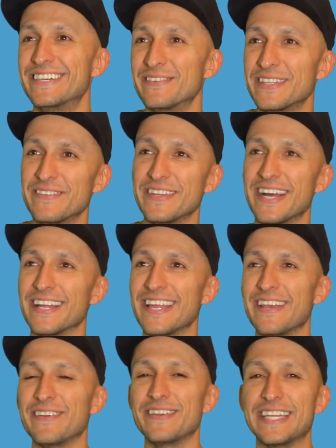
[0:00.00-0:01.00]
We lived in
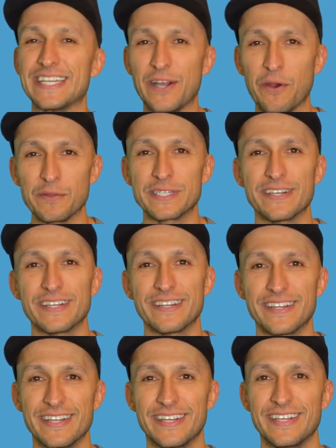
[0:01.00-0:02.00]
LA, we don't need coats out here.